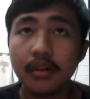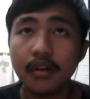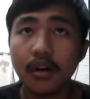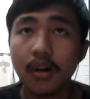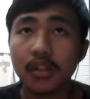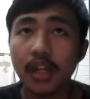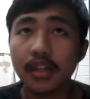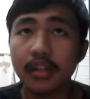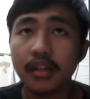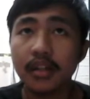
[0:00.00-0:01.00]
Hold on.
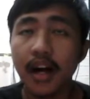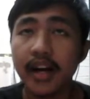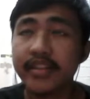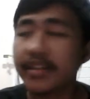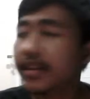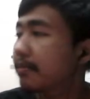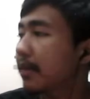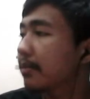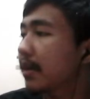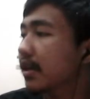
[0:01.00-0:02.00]
I think my
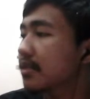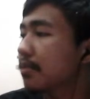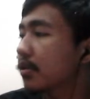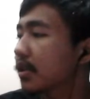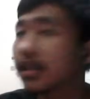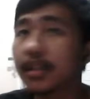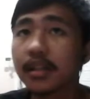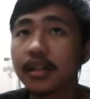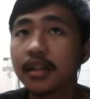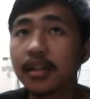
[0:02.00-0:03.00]
mic is broken.
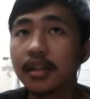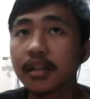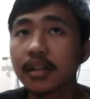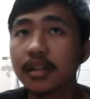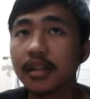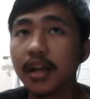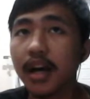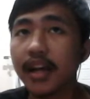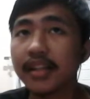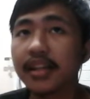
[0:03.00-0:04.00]

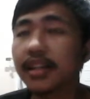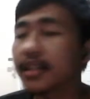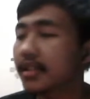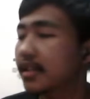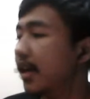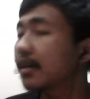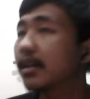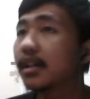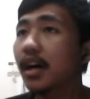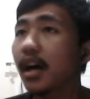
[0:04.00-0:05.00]
I think it is, yeah.
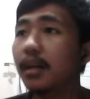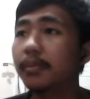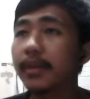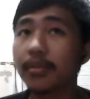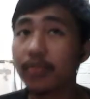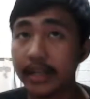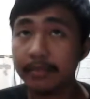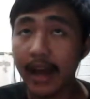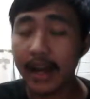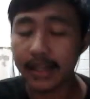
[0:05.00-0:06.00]
I'll be right
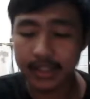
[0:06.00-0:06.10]
back.